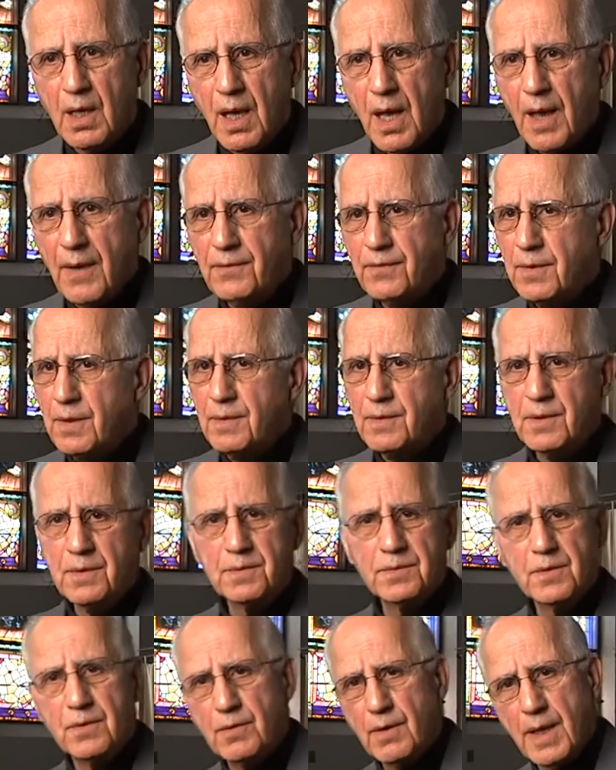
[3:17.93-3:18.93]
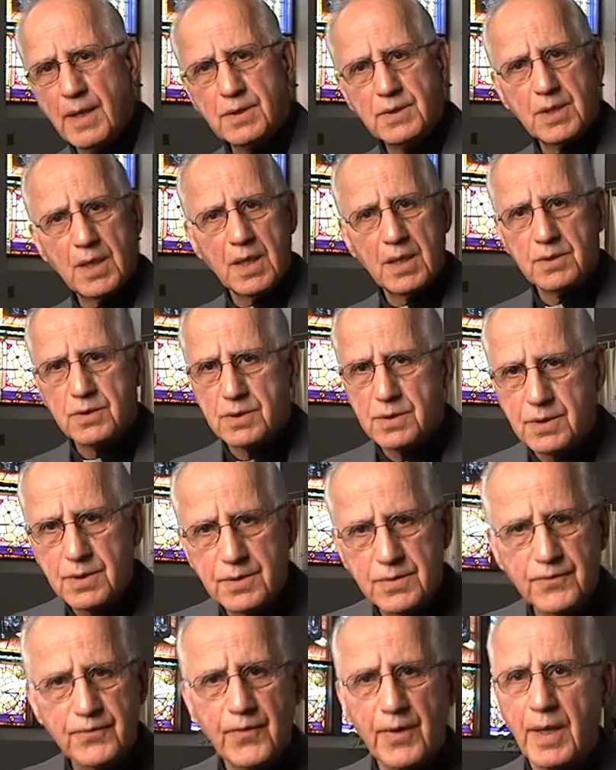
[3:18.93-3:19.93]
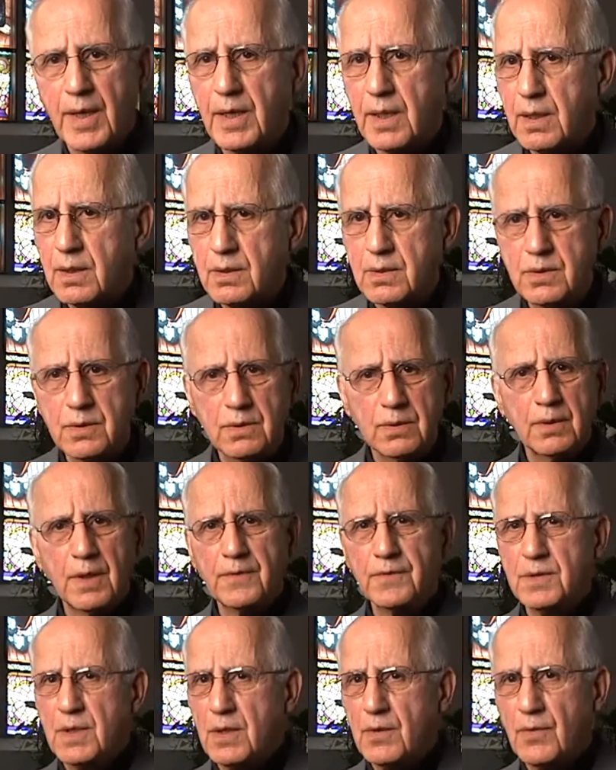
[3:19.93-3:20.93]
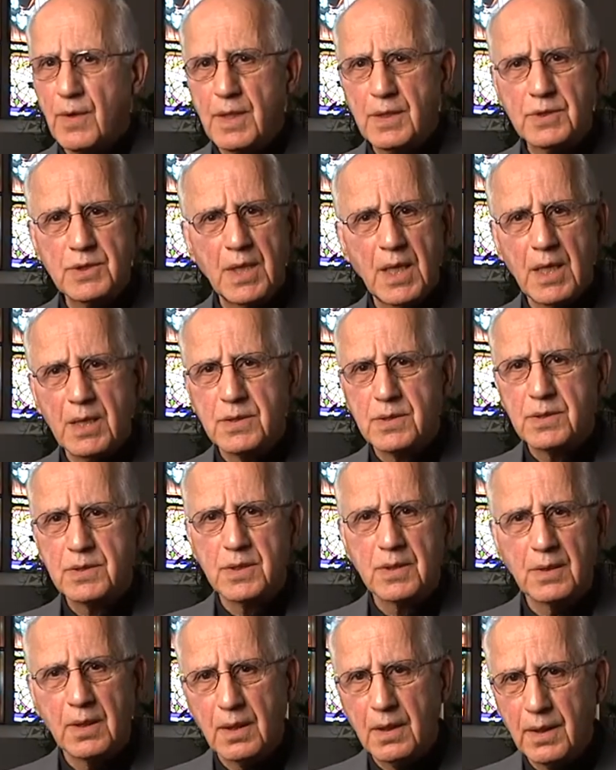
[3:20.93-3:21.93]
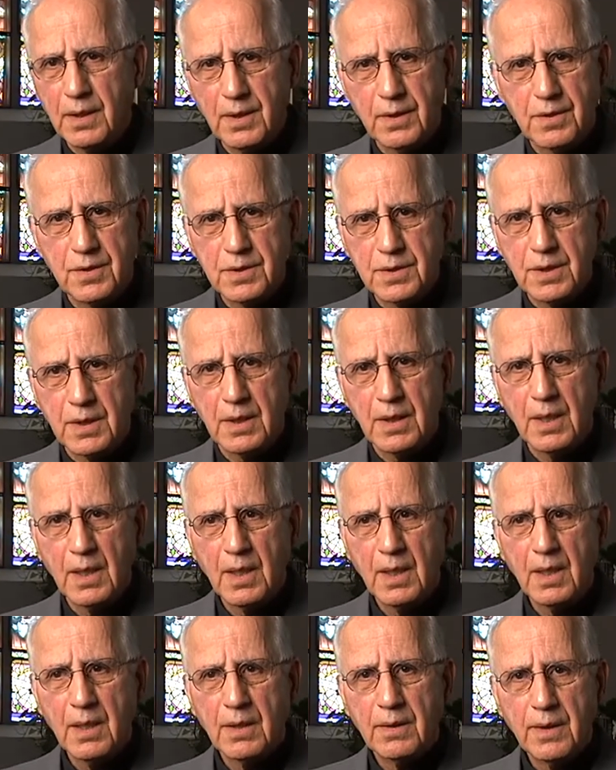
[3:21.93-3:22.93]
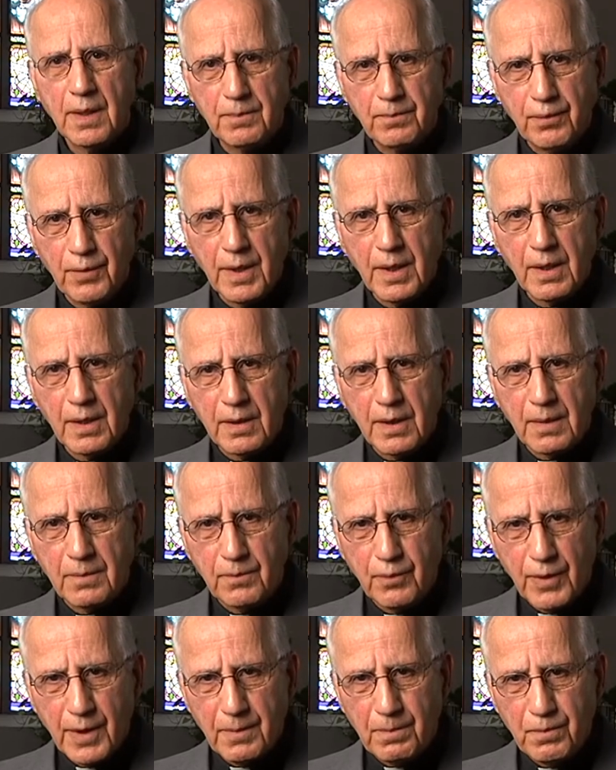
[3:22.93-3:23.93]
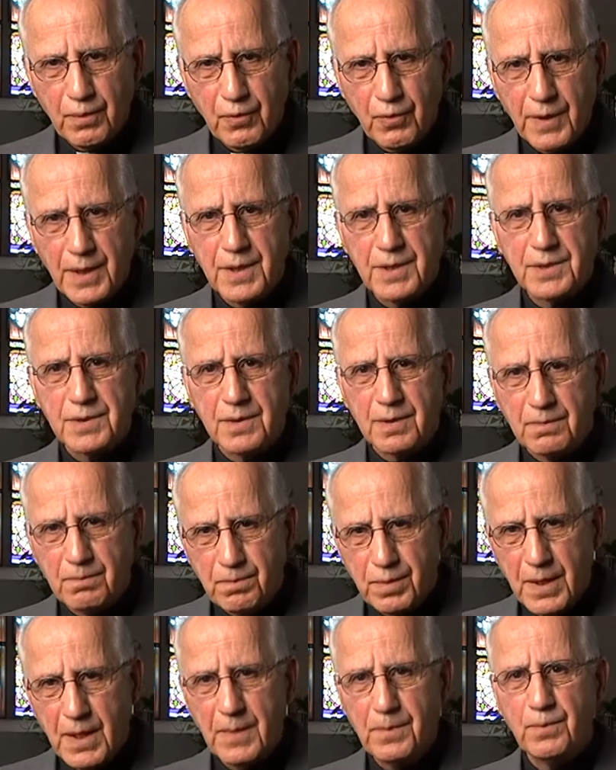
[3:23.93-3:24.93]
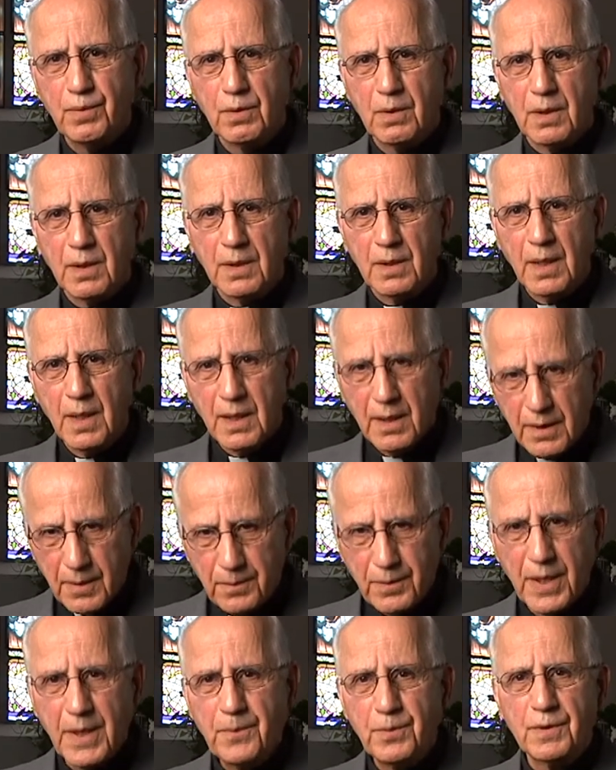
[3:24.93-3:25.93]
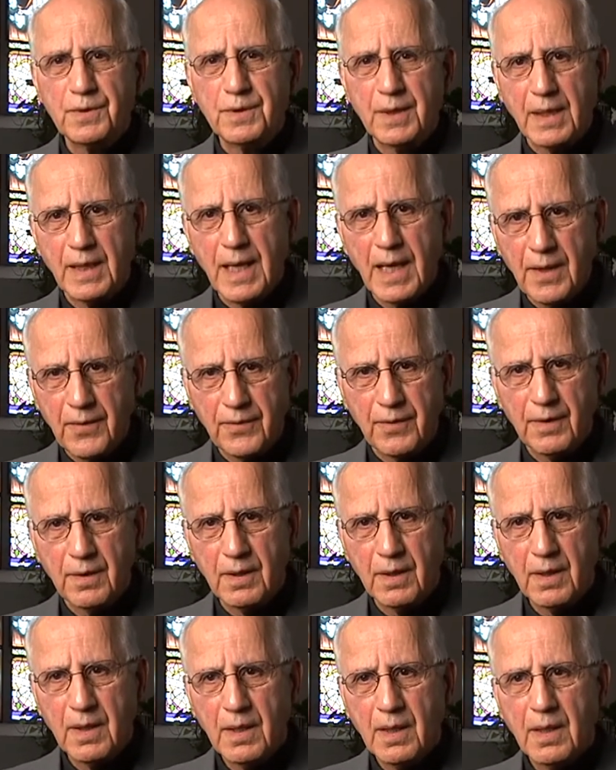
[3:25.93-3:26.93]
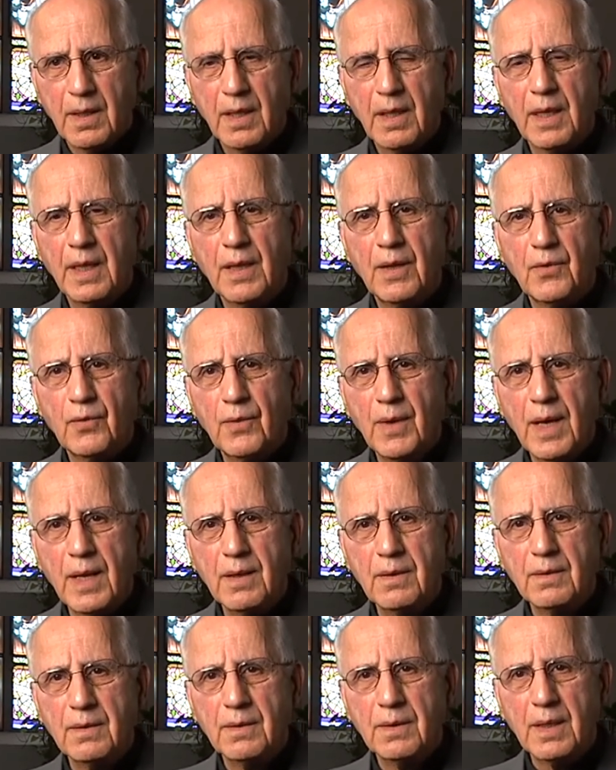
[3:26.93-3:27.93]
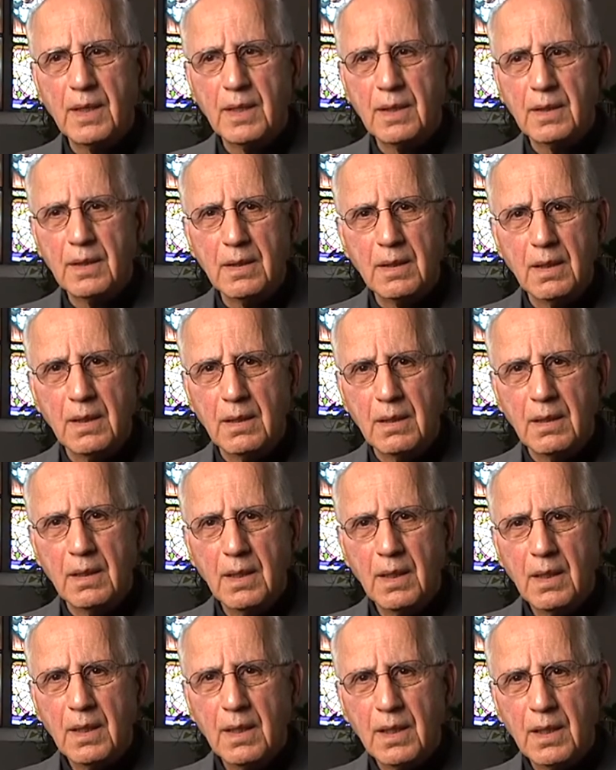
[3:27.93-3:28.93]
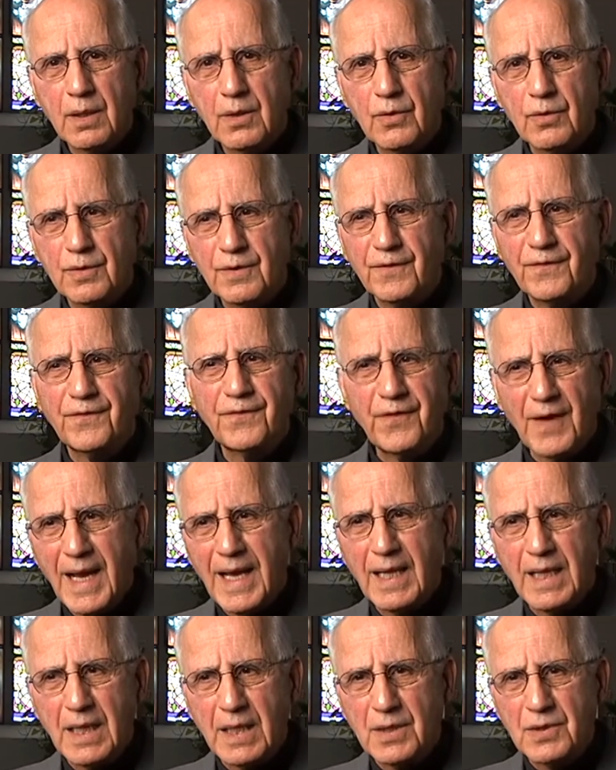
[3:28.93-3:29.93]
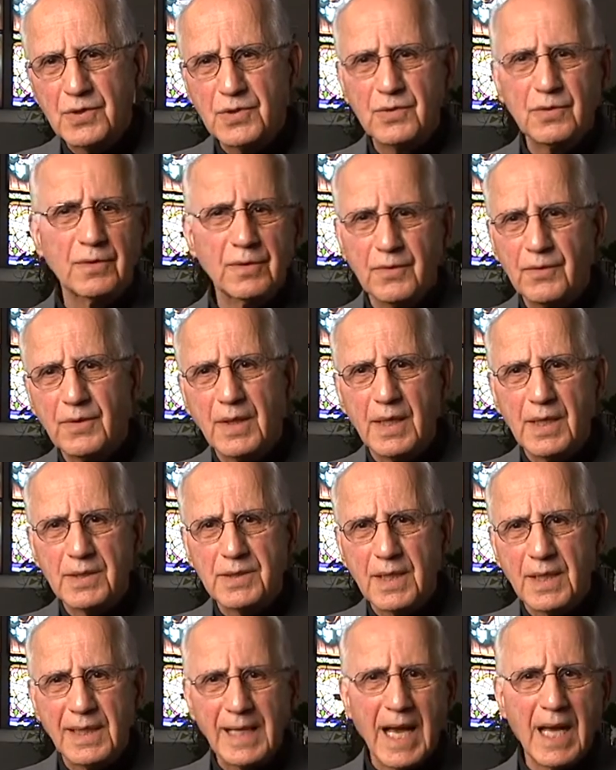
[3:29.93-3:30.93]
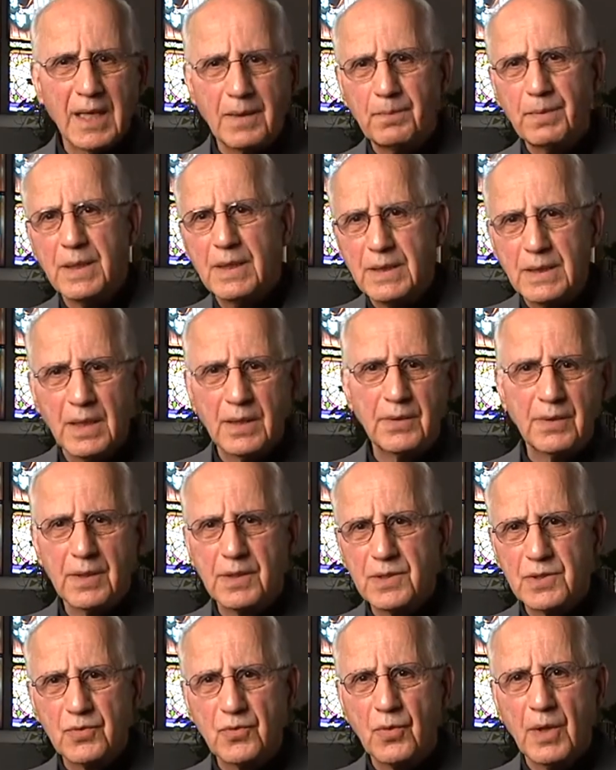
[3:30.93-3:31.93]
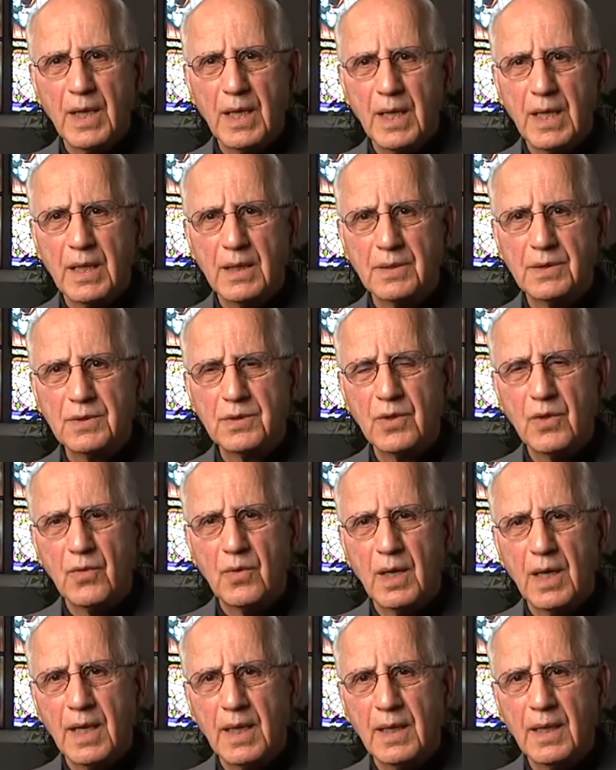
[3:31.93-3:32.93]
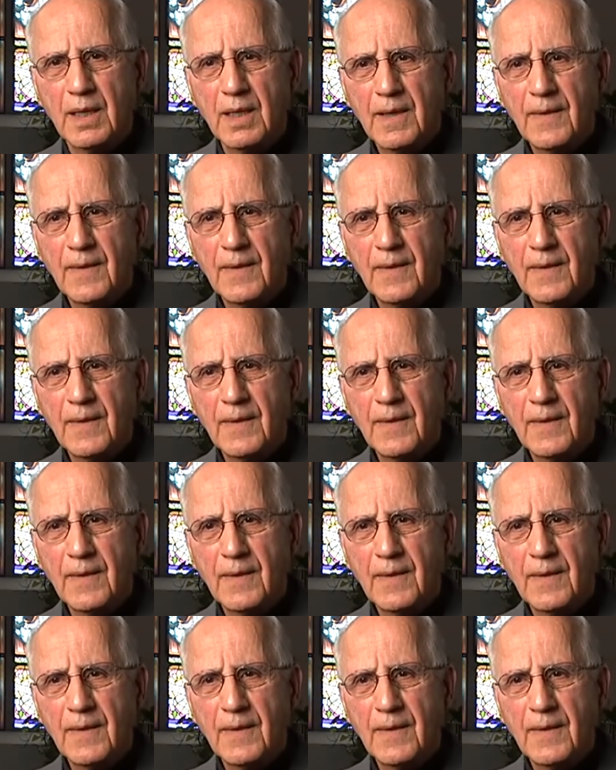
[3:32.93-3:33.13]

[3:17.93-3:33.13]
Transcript: I've seen kind of great changes in the Vatican II. I've seen great changes in the liturgy that bring priests and people and the people together, rather than defining certain things that got to be done this way and so on.